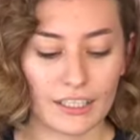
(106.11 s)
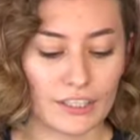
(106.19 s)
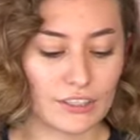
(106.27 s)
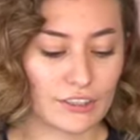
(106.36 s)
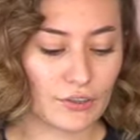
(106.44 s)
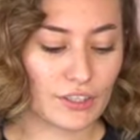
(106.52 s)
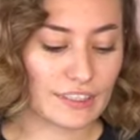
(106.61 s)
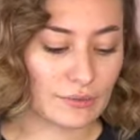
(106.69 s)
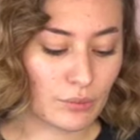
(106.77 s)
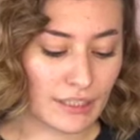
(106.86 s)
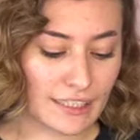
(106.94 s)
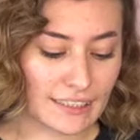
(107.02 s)
So this
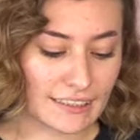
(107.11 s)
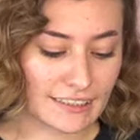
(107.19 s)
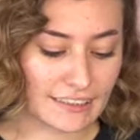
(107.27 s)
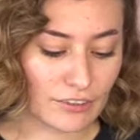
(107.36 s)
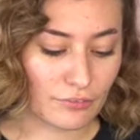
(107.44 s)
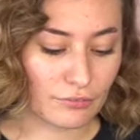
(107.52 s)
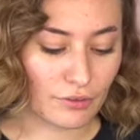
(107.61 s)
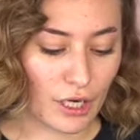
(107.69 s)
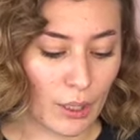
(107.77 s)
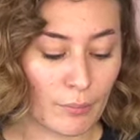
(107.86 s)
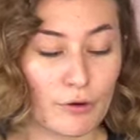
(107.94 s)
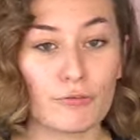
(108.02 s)
one is
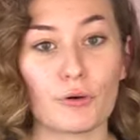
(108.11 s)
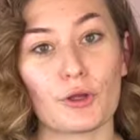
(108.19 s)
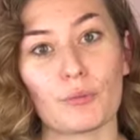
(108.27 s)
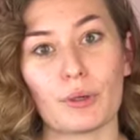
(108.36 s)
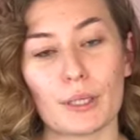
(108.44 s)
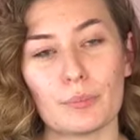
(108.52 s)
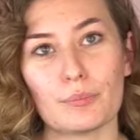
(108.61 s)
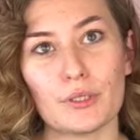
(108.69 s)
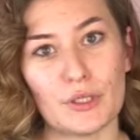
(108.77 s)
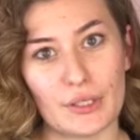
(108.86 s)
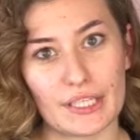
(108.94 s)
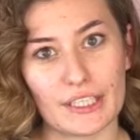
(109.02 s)
from Fourth Ray
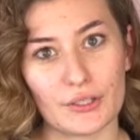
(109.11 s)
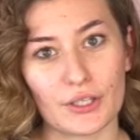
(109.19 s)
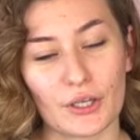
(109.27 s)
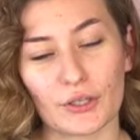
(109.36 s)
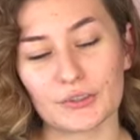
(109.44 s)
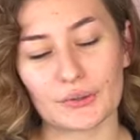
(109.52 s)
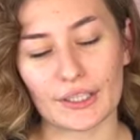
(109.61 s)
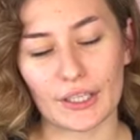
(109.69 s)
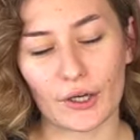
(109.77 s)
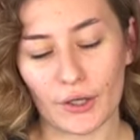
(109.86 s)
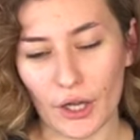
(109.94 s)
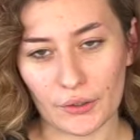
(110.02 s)
Beauty. You can also get it
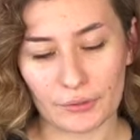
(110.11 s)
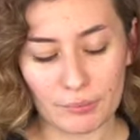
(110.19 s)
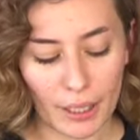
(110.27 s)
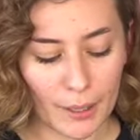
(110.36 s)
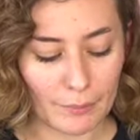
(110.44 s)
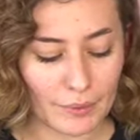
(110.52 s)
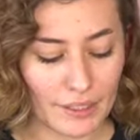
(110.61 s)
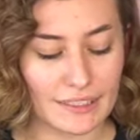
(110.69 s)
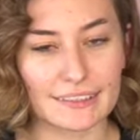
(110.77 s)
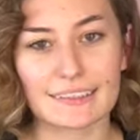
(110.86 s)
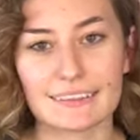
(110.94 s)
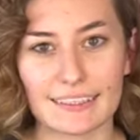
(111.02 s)
on ColourPop. It's
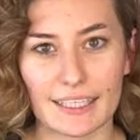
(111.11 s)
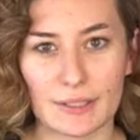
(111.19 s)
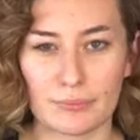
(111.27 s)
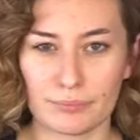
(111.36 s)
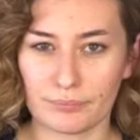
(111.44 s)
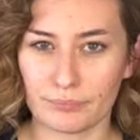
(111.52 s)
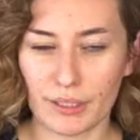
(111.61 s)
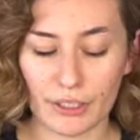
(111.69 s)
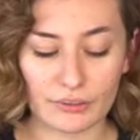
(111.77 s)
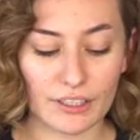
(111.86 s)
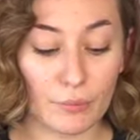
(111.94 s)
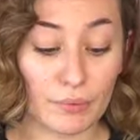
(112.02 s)
the same
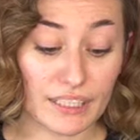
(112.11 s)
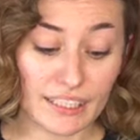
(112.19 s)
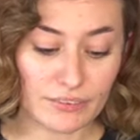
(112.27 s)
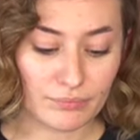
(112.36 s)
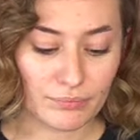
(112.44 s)
parent company.